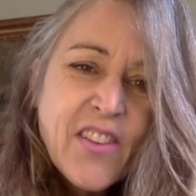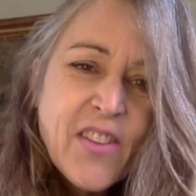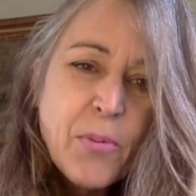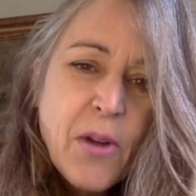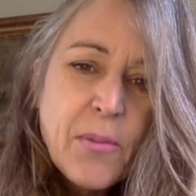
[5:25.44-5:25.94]

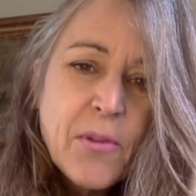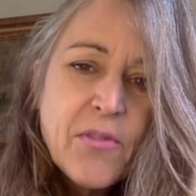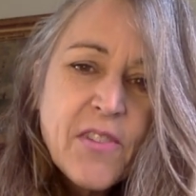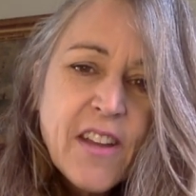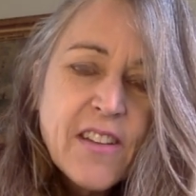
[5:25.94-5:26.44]
the problem
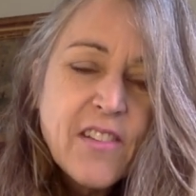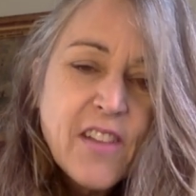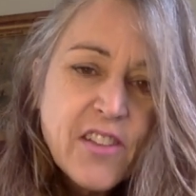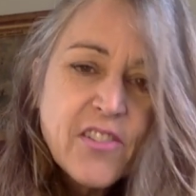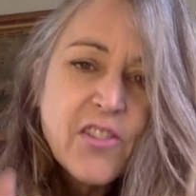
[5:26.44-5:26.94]
of
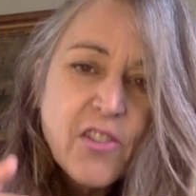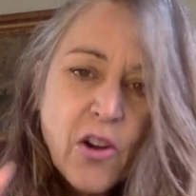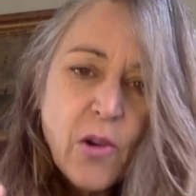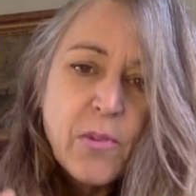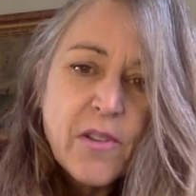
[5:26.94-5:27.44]
technological
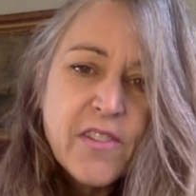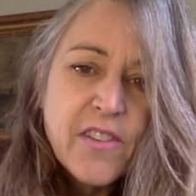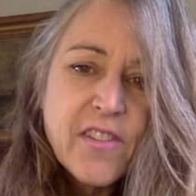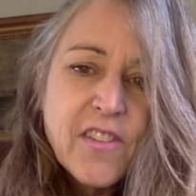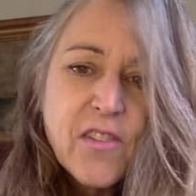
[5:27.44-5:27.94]

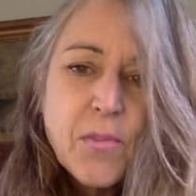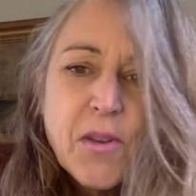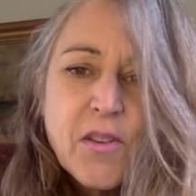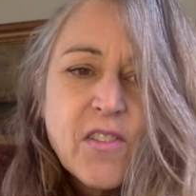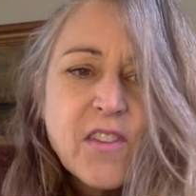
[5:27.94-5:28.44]
hopelessness, says
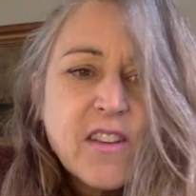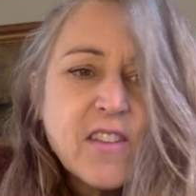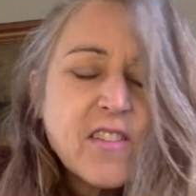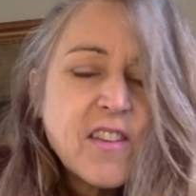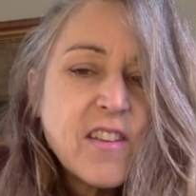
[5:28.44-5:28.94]
Pirsig, is,